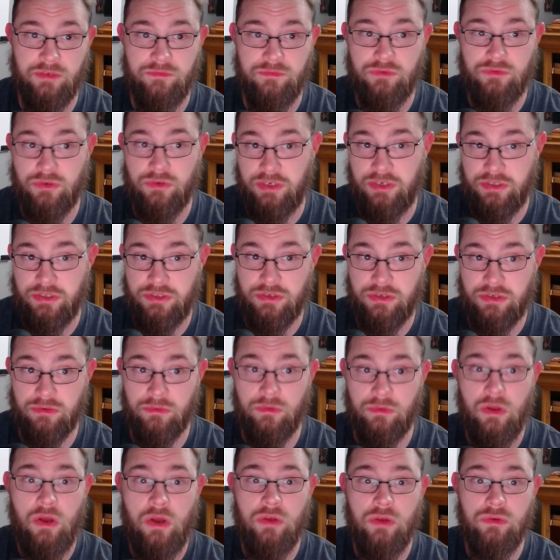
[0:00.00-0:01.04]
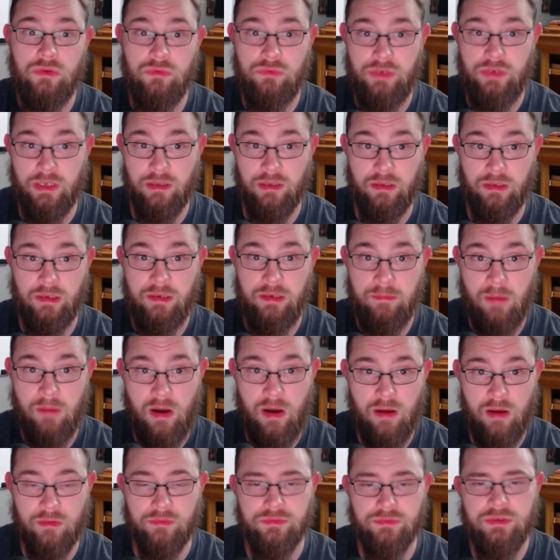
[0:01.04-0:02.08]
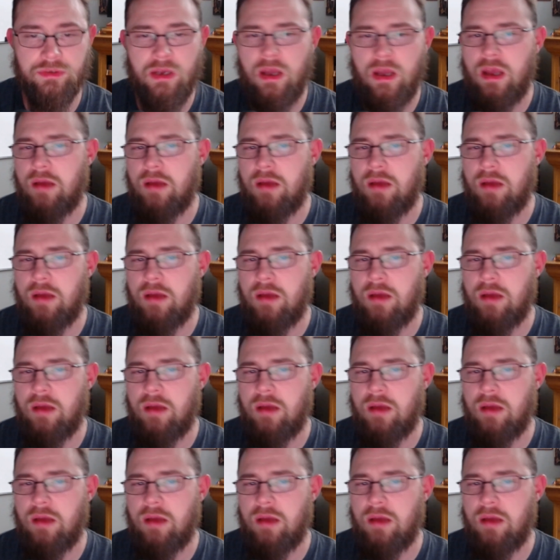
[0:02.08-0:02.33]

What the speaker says: traditional utility models.